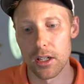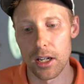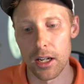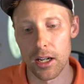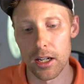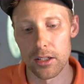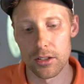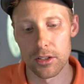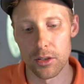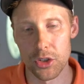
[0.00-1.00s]
And,
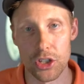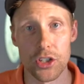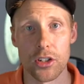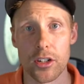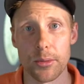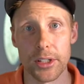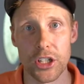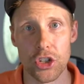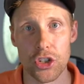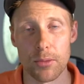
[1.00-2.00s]
she started a
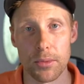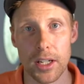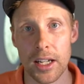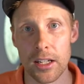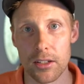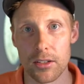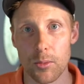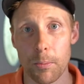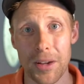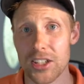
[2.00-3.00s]
relationship, and
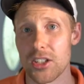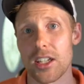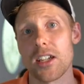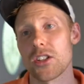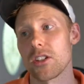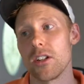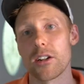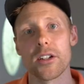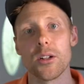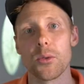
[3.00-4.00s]
best case
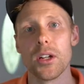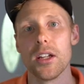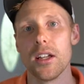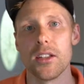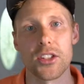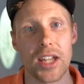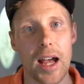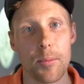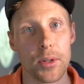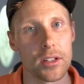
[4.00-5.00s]
scenario, this
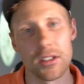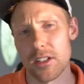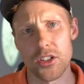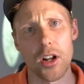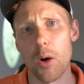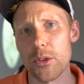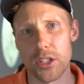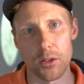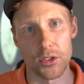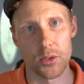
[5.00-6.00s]
happened. Doesn't always
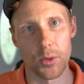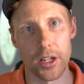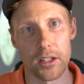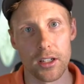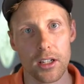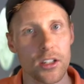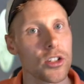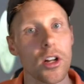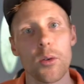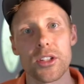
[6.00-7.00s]
go this way. Doesn't
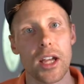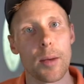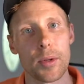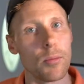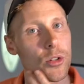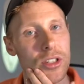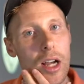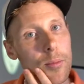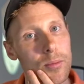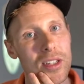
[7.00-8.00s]
always happen. Most
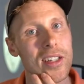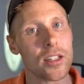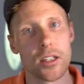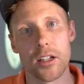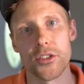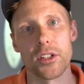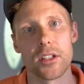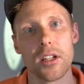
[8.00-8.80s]
times it doesn't.